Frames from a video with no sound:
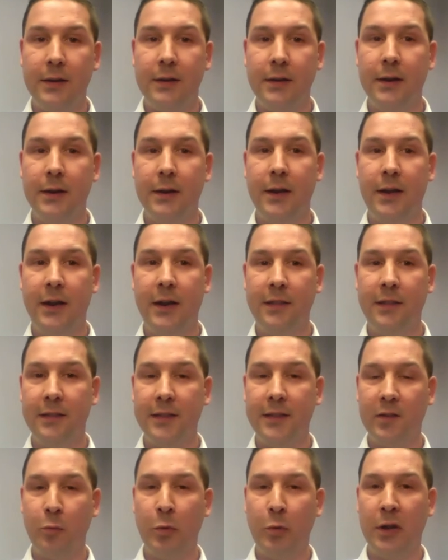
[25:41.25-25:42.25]
And I think
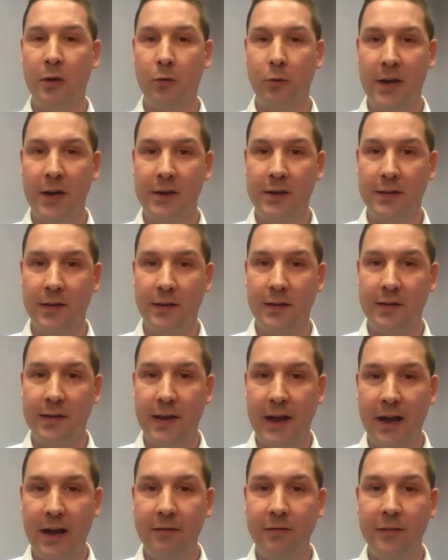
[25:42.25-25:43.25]
that's been ingrained in the
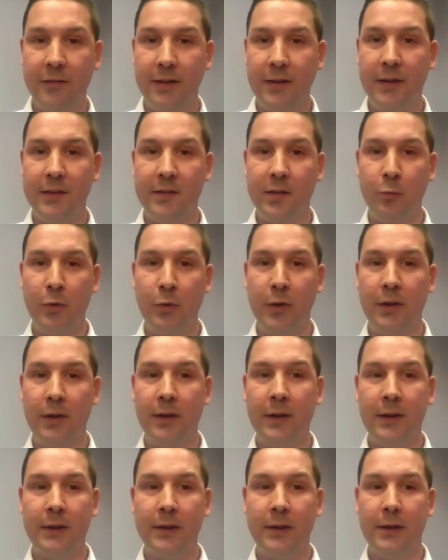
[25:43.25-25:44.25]
staff, and that's
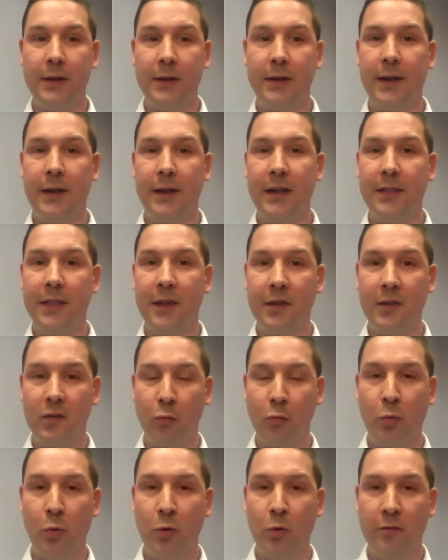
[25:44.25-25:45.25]
something that I think is
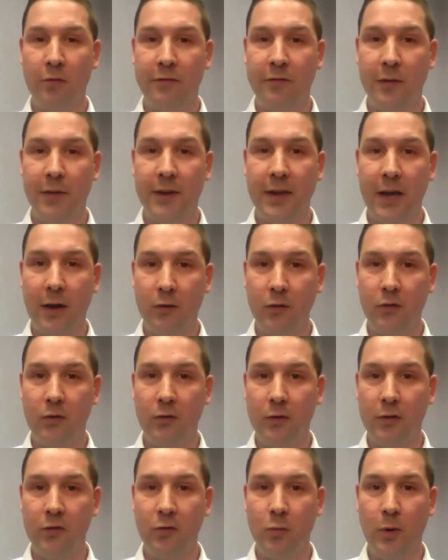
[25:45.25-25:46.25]
important for the
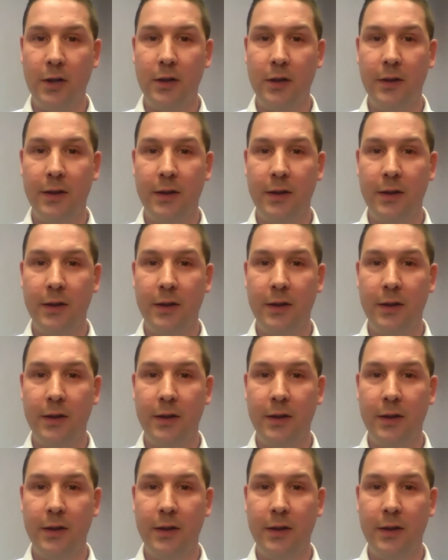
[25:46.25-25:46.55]
council as well.